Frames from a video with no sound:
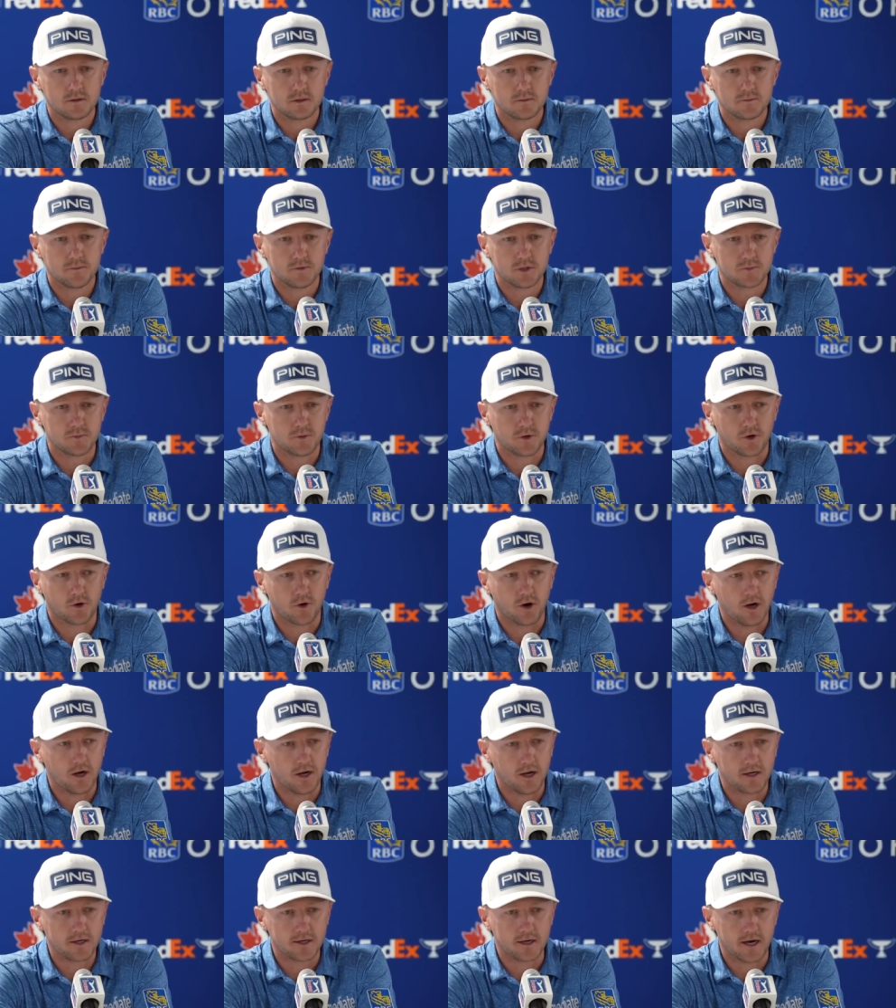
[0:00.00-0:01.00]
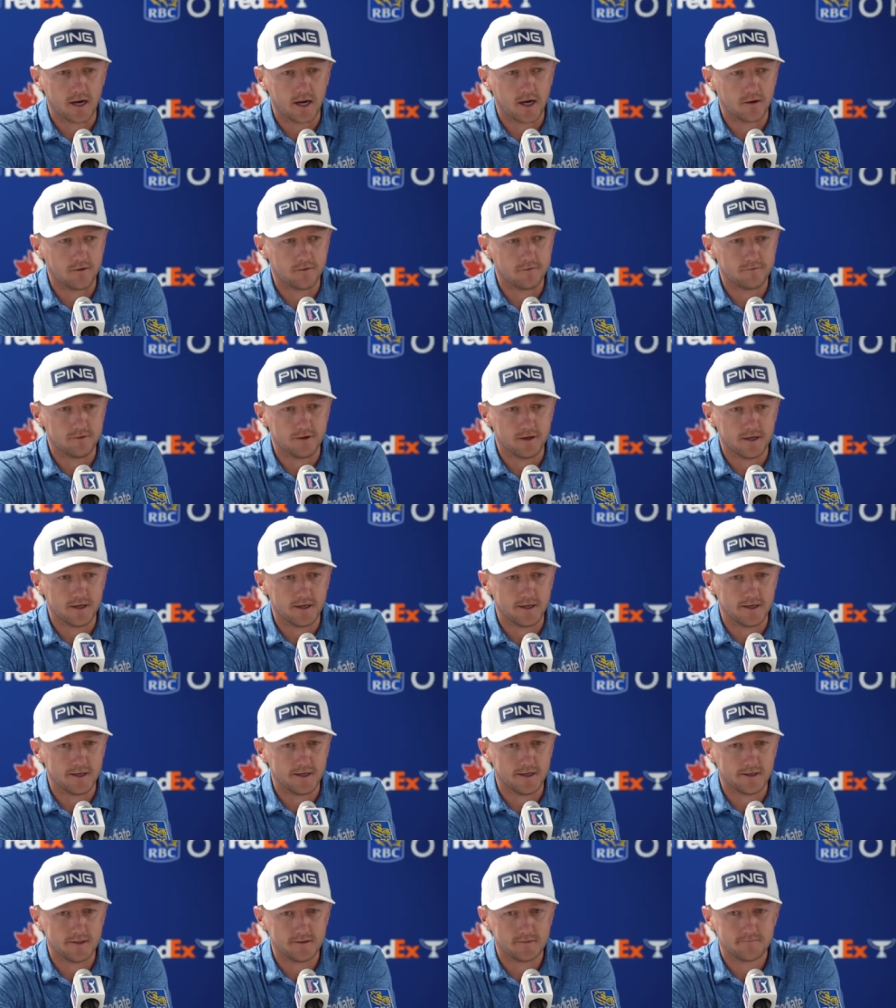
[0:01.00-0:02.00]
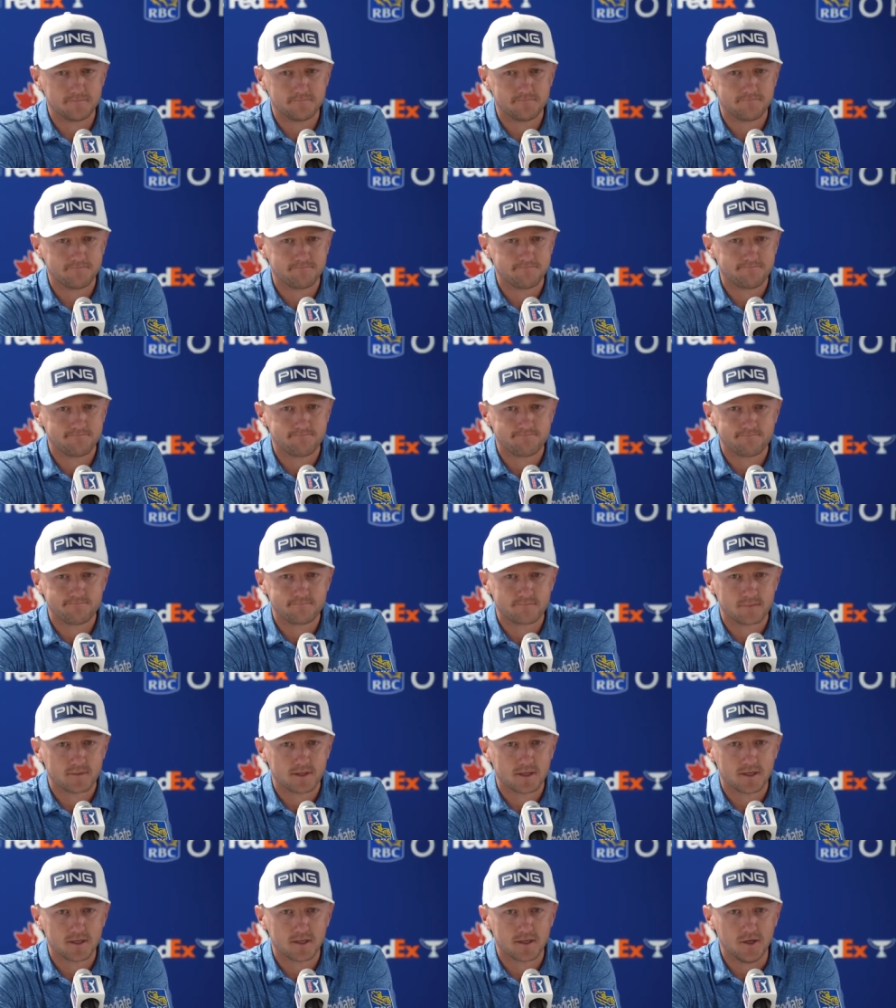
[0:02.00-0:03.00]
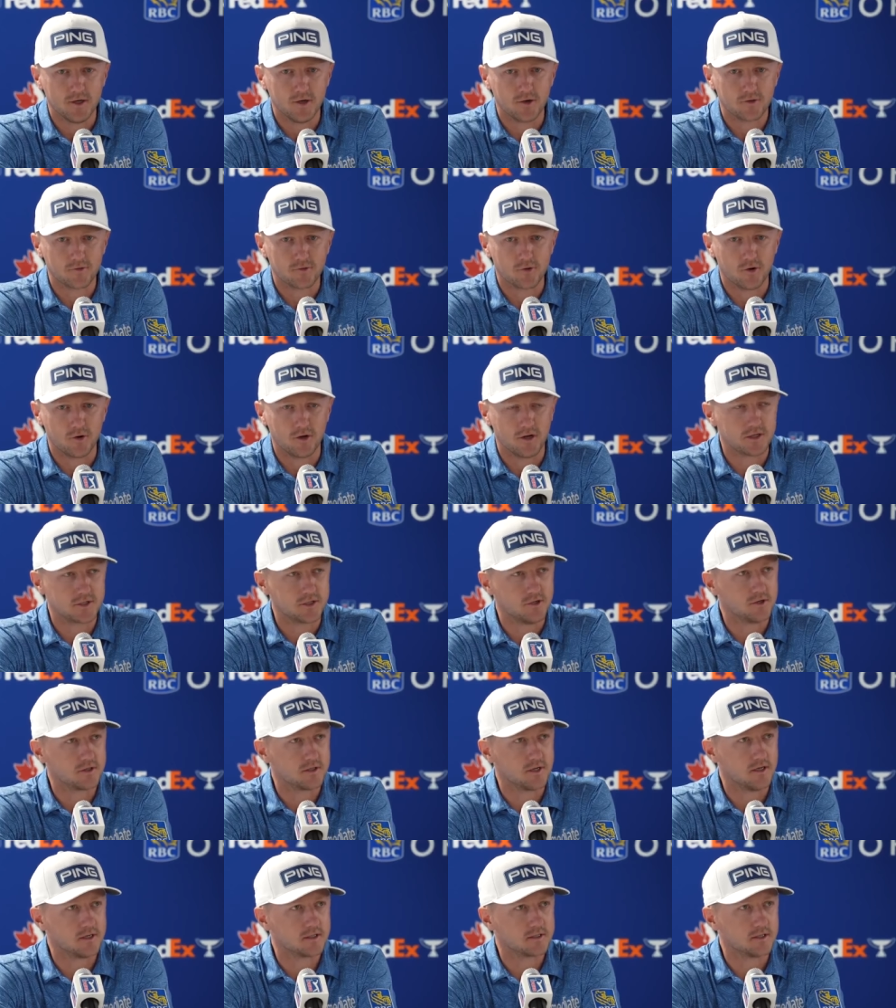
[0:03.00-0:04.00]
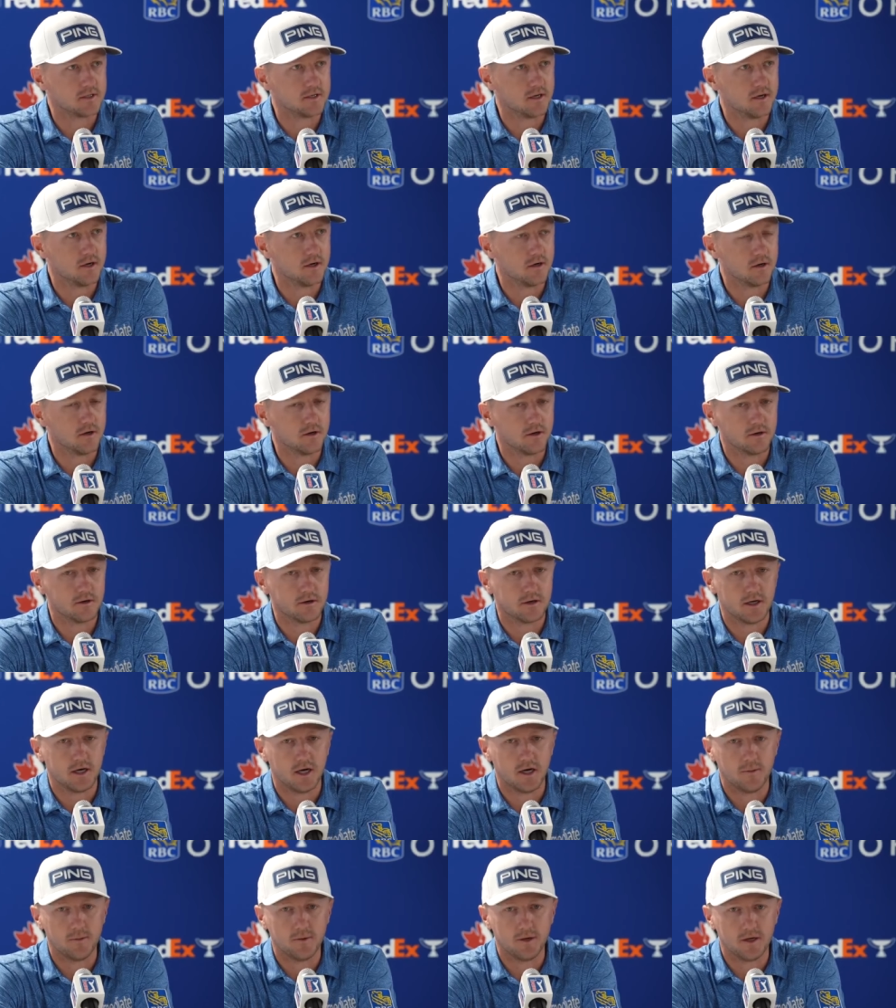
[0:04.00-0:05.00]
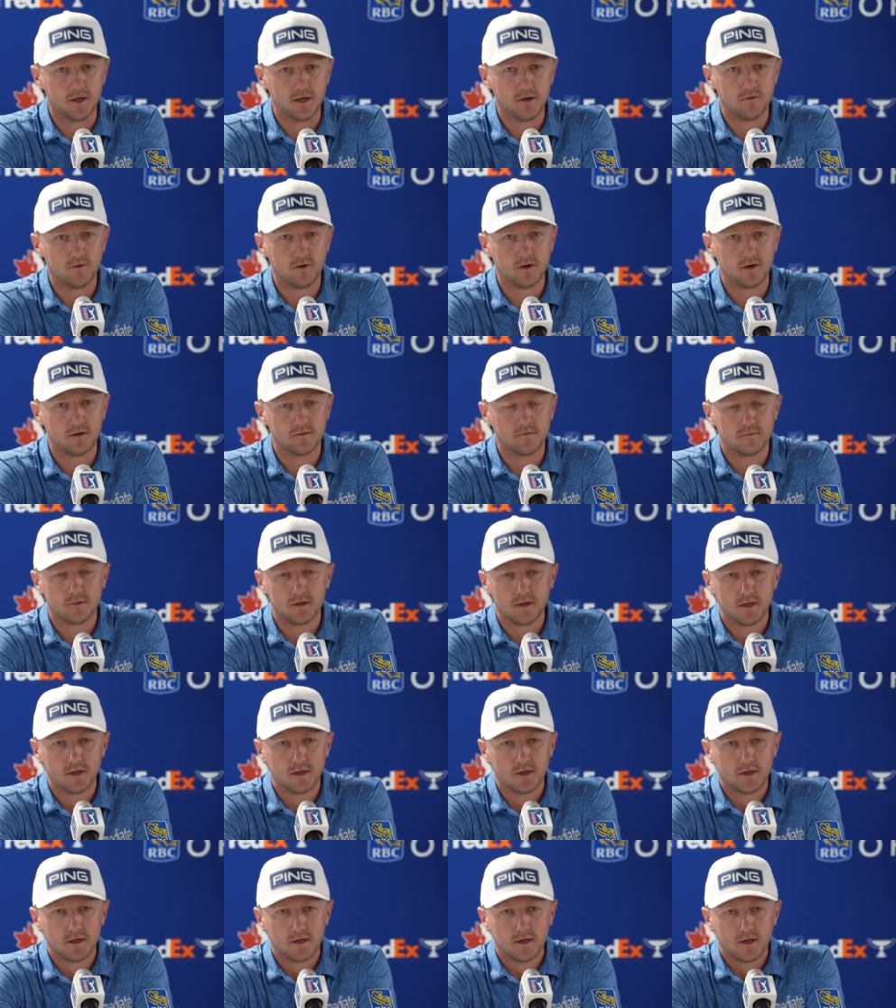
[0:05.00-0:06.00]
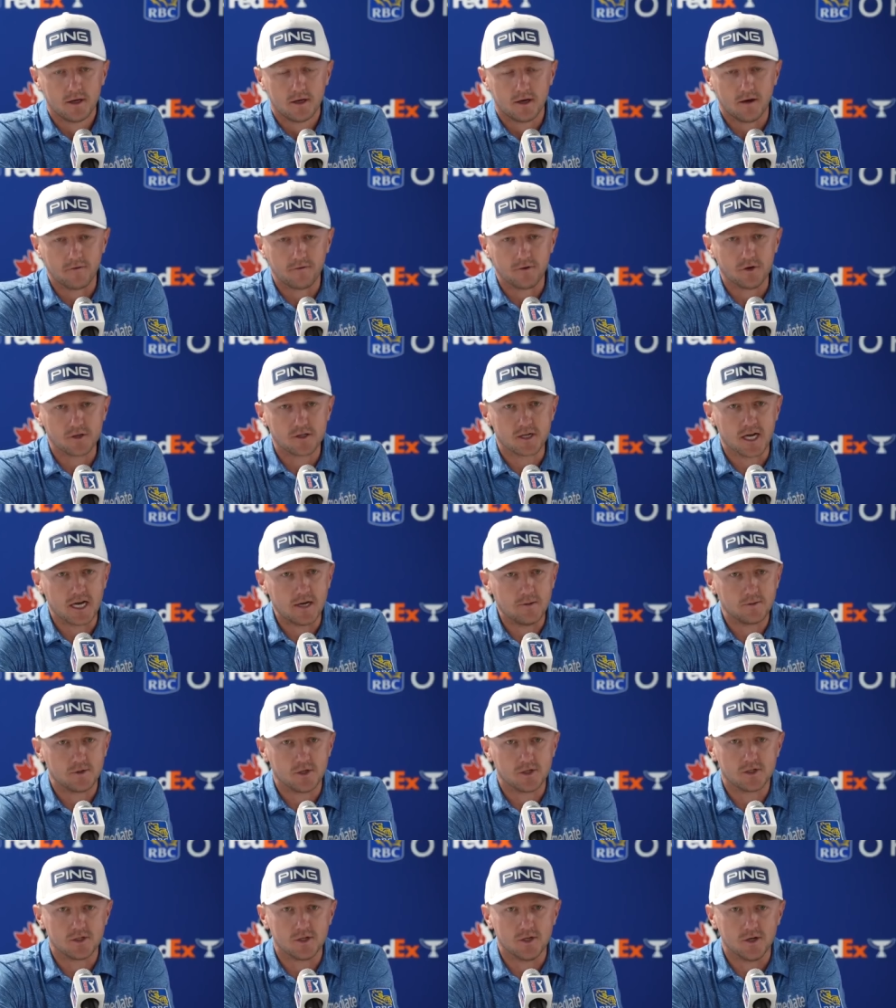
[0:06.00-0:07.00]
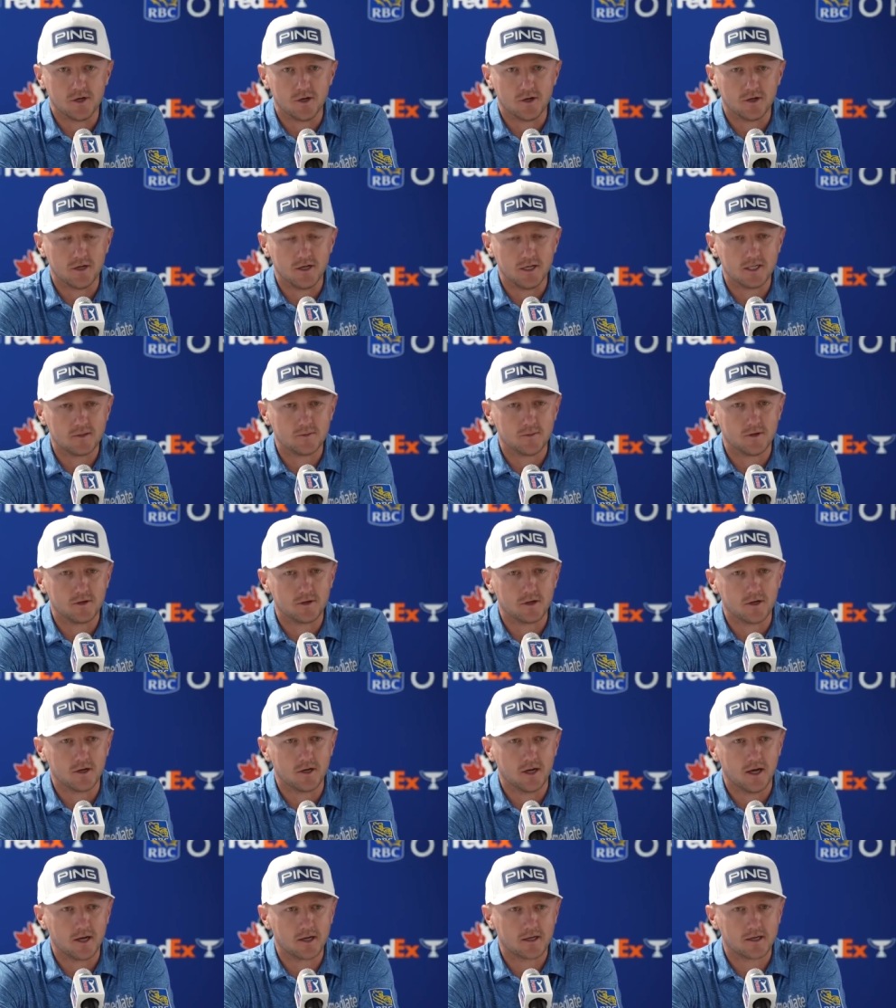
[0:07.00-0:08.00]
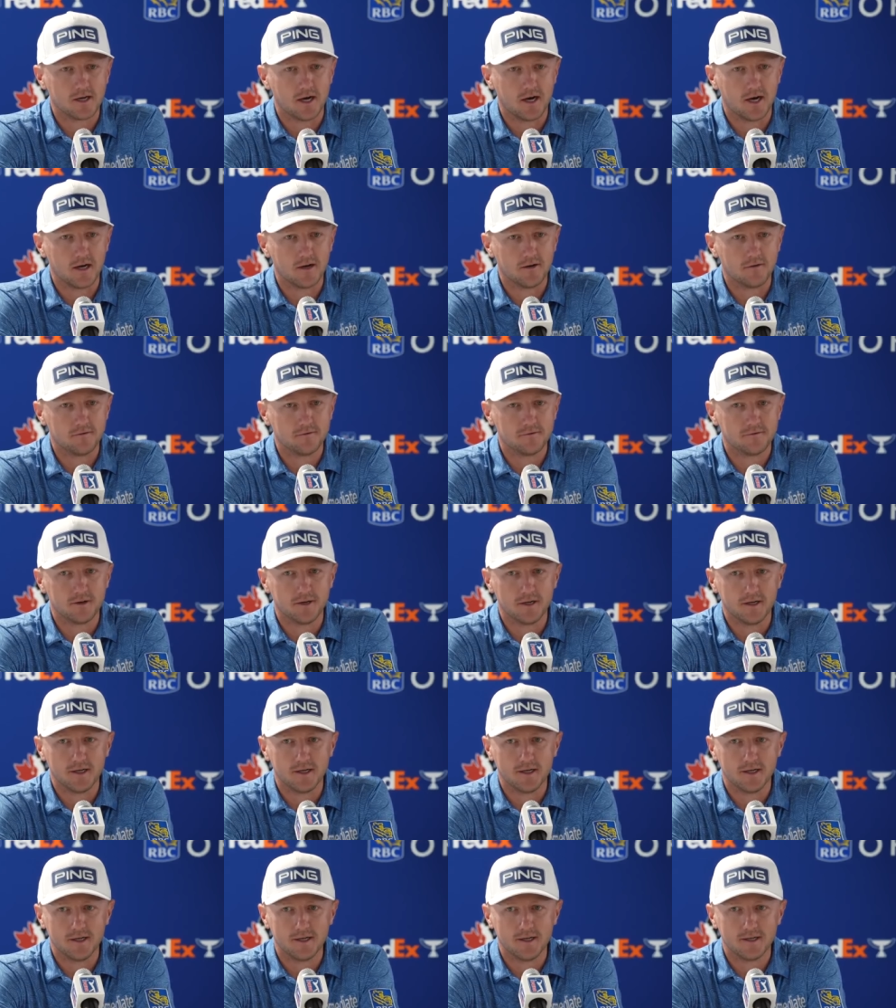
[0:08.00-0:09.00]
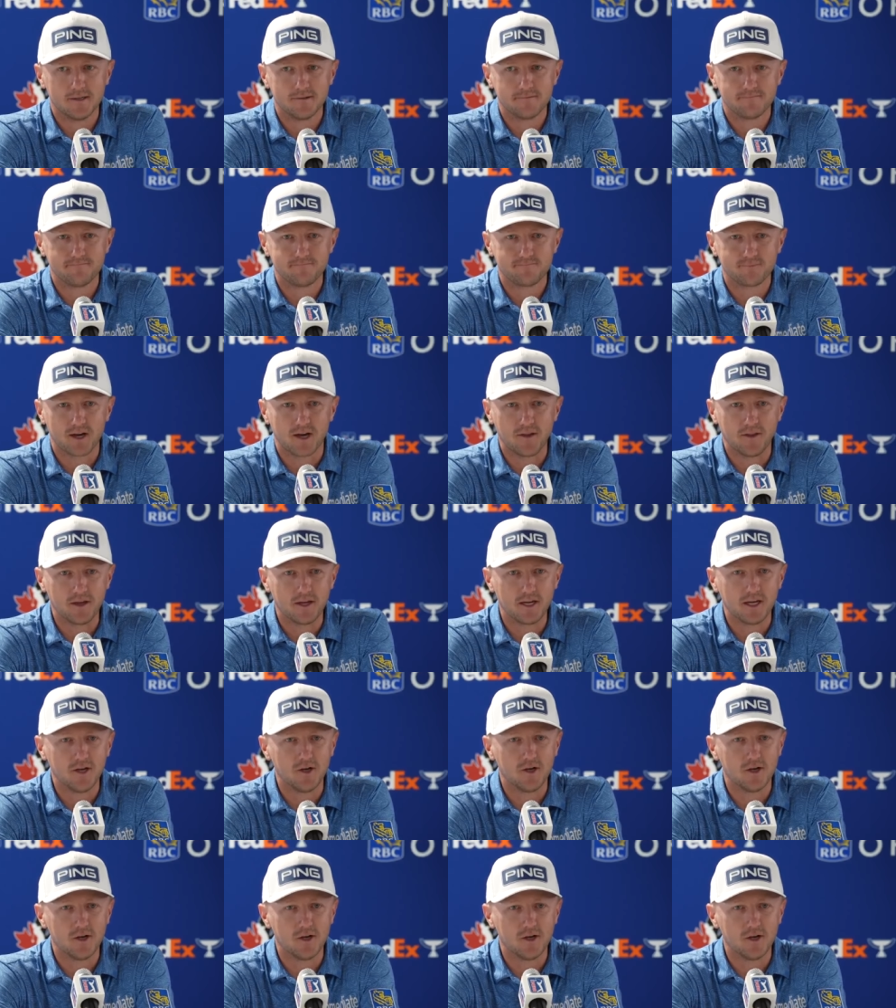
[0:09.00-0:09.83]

just been great at kind of throwing his two cents in there. I mean, even a few times this year, he's been good at kind of, I think